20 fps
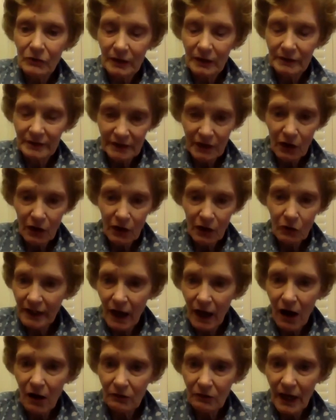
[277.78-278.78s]
Don't get a
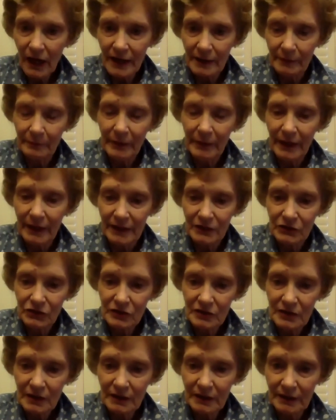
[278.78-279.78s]
whole lot of paint,
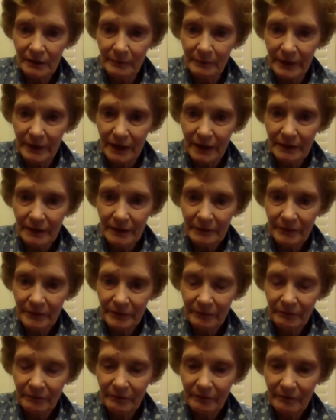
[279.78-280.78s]
just a little bit.
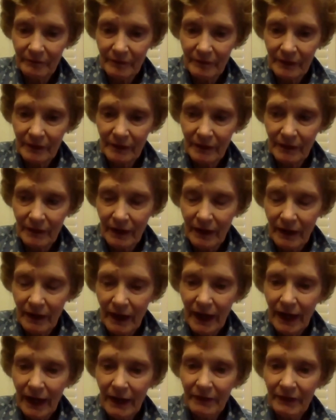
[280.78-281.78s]

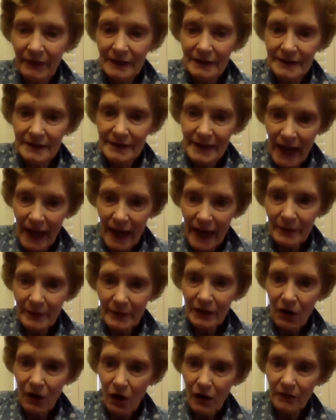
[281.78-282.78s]
And then dab
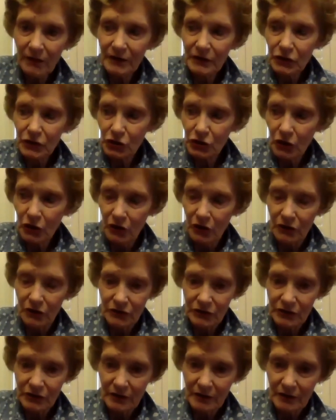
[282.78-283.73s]
it on the shirt.